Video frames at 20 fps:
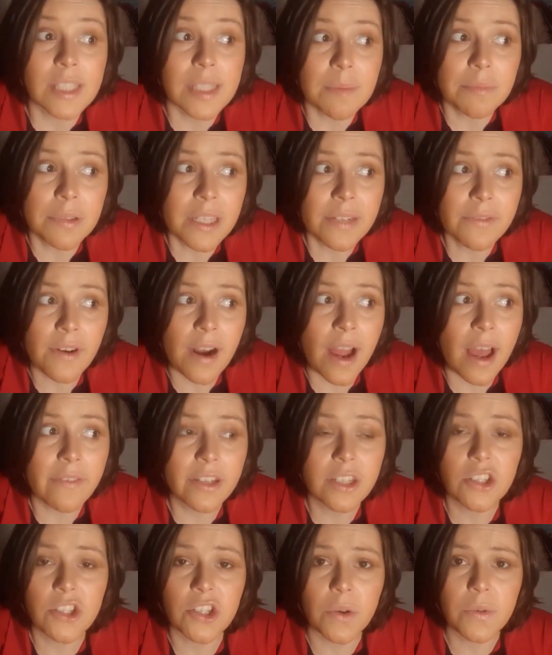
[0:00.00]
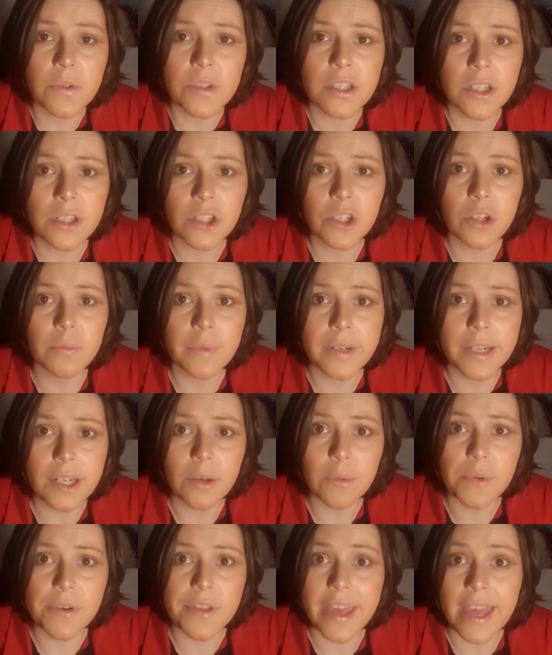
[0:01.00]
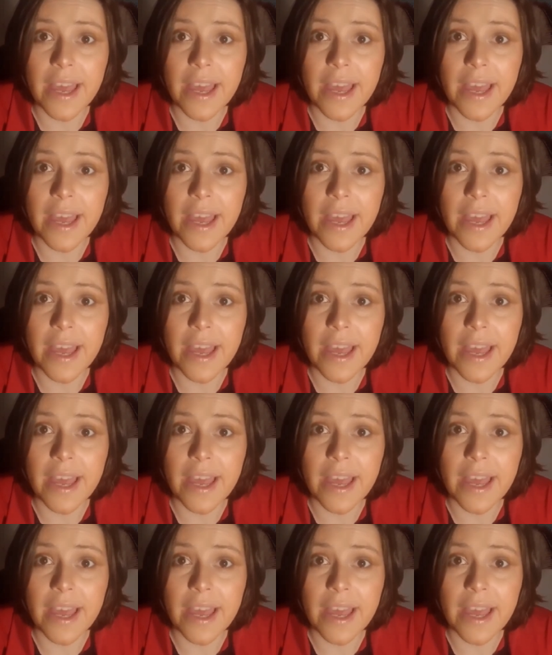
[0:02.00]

simply for having chosen a career